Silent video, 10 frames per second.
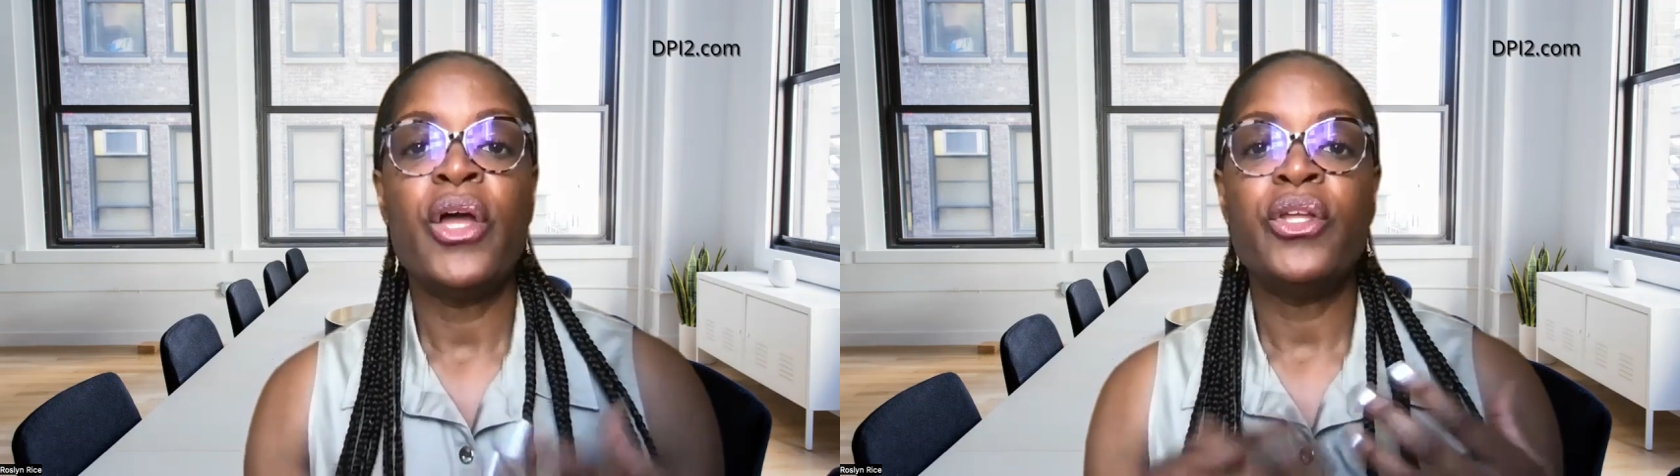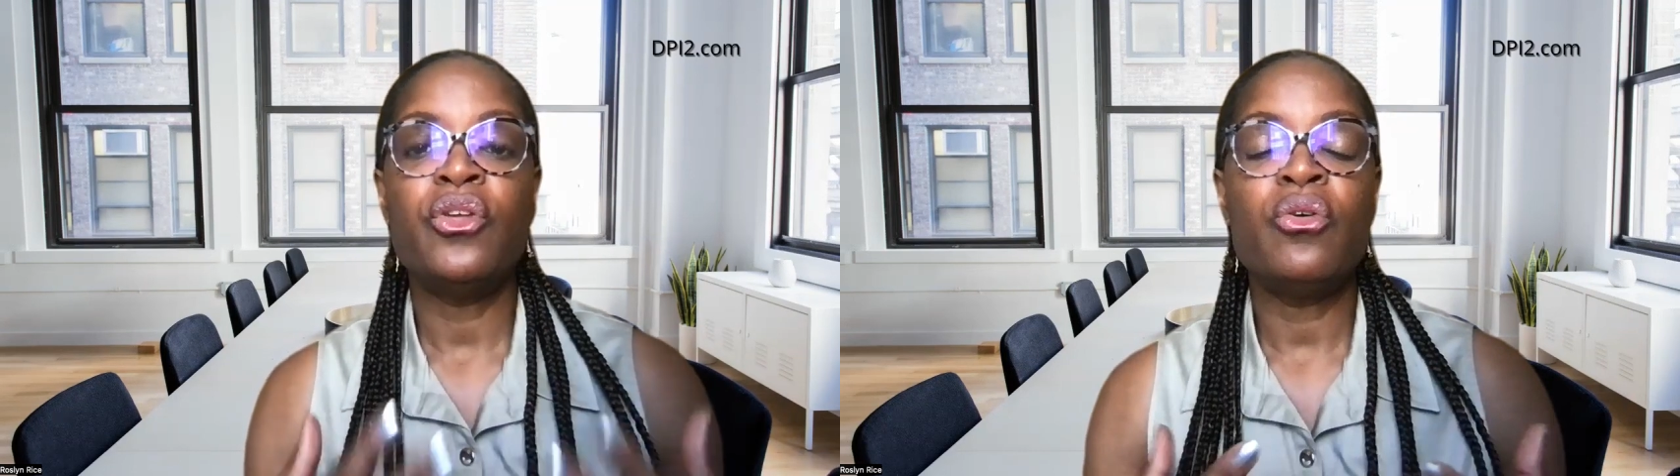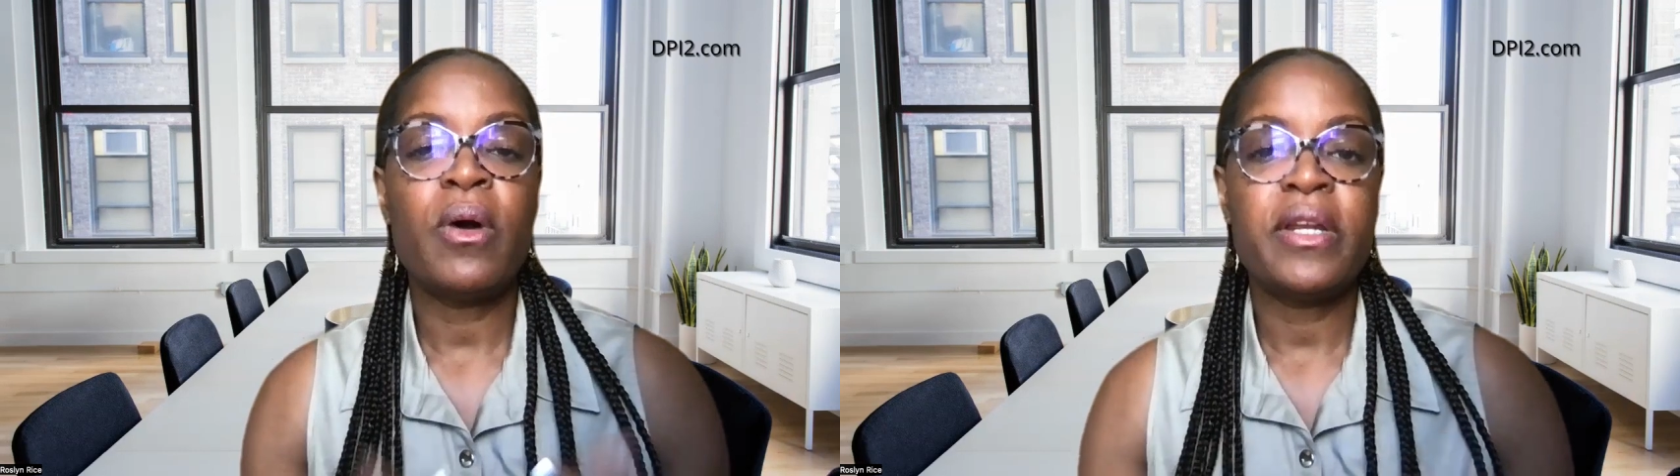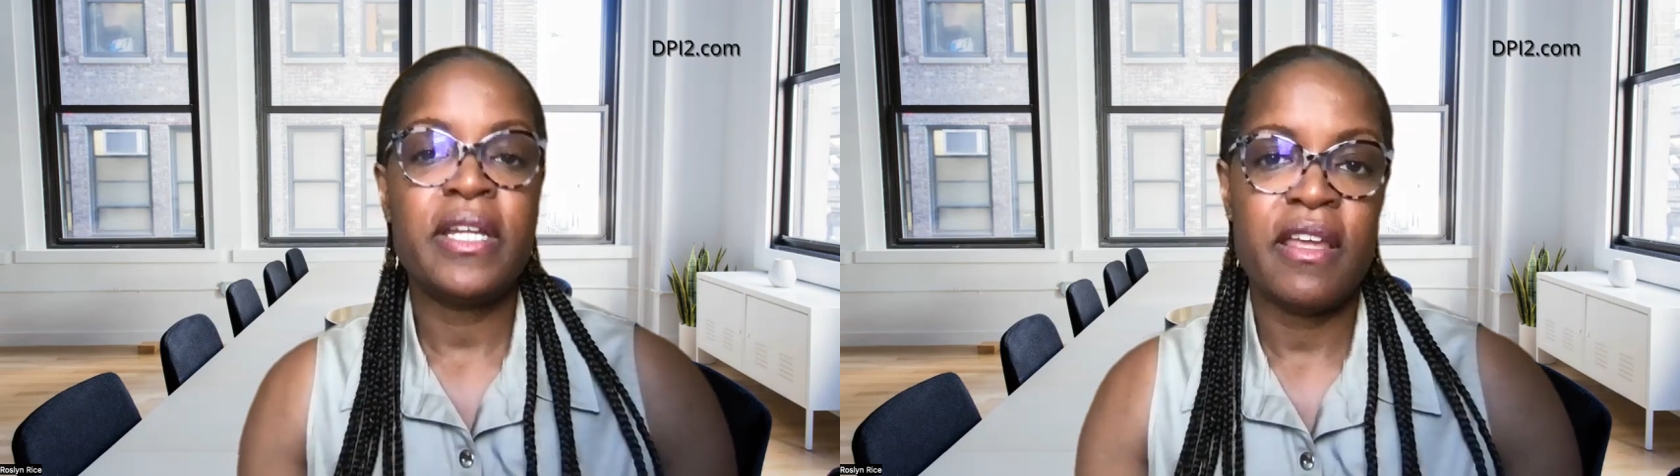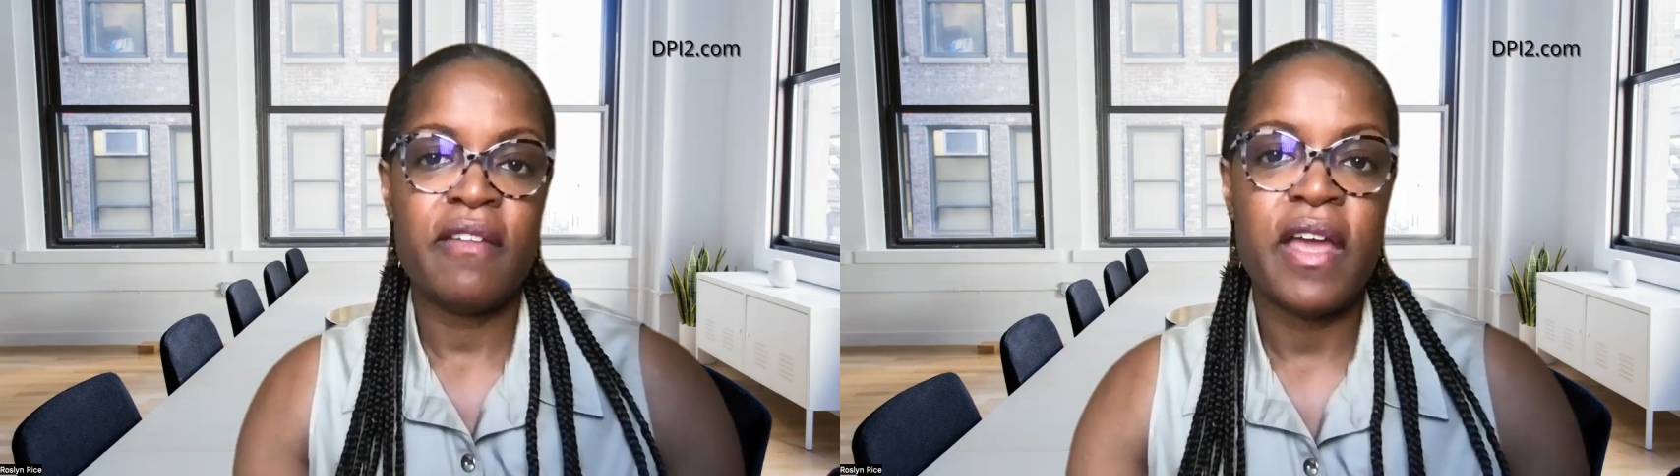you
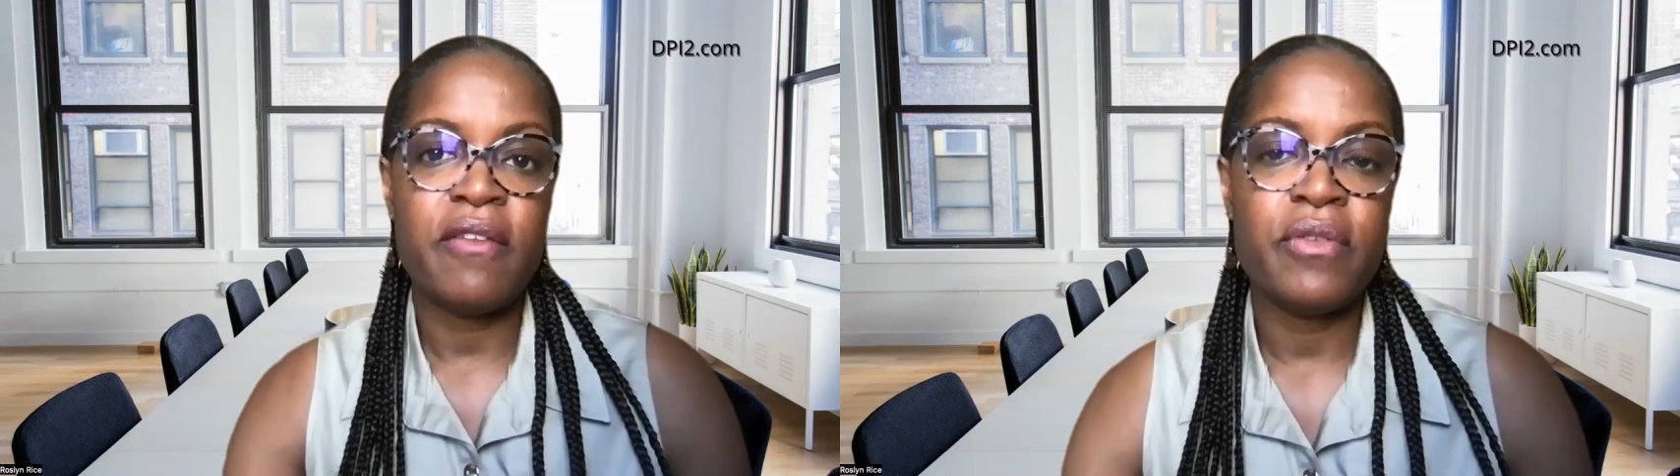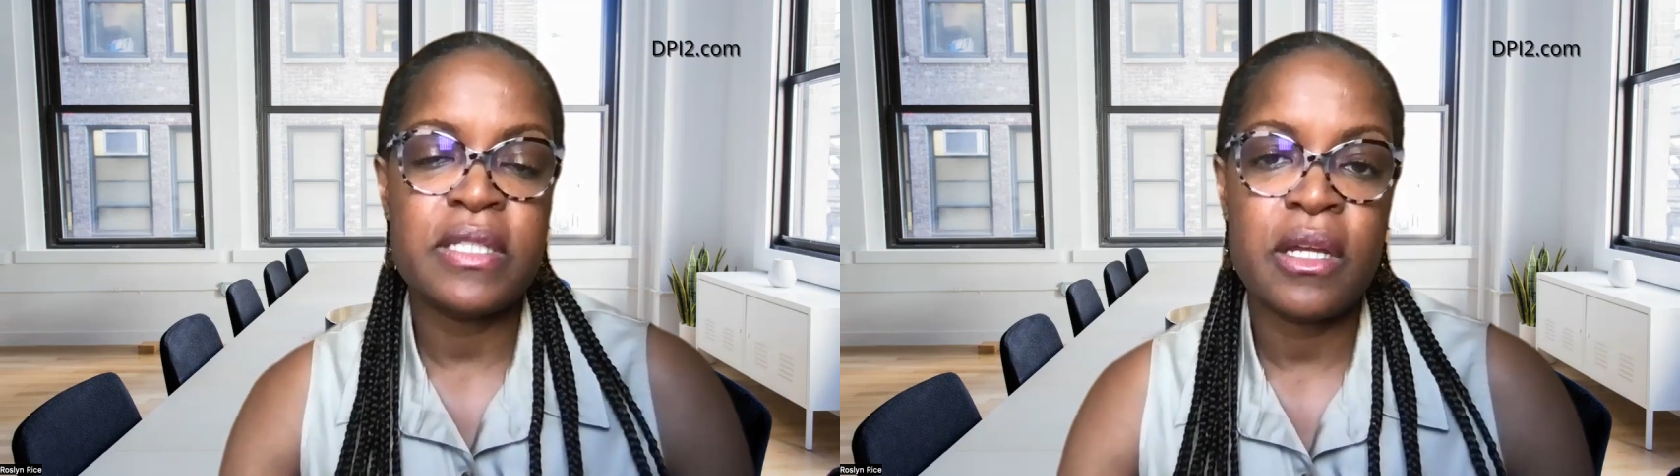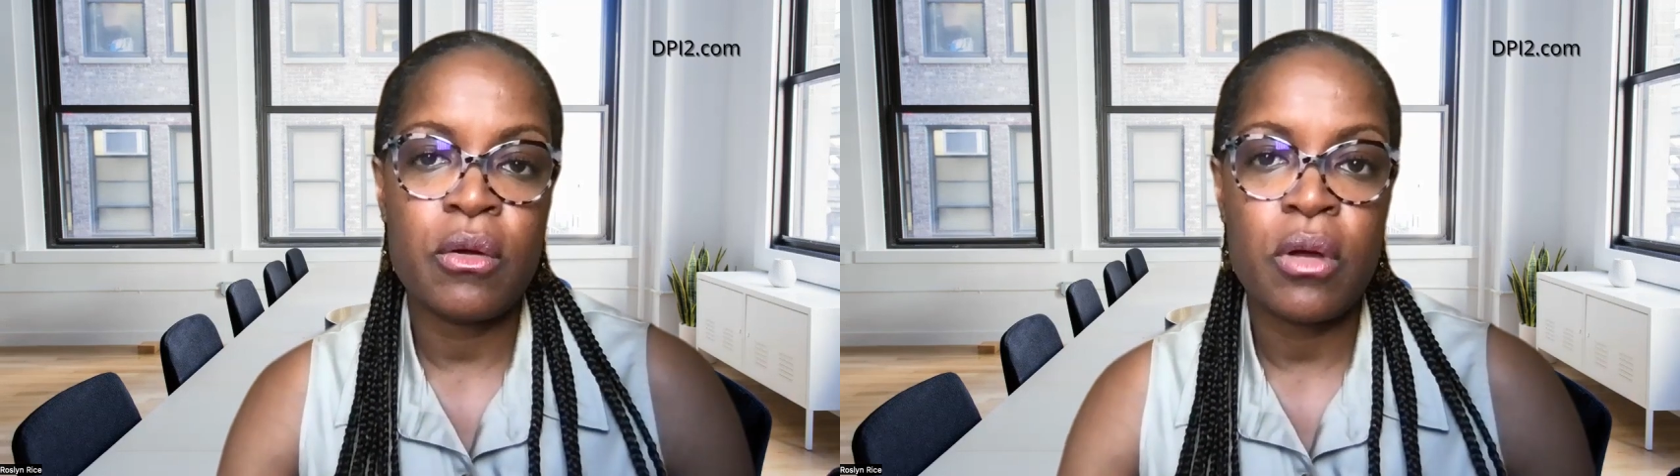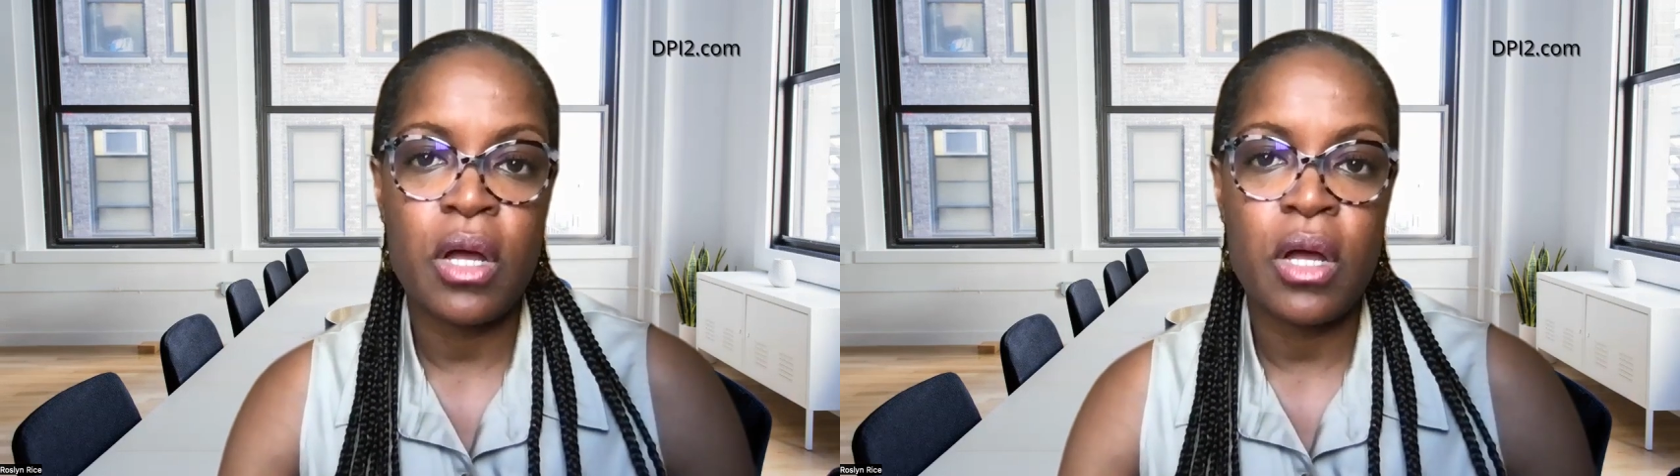want to give every single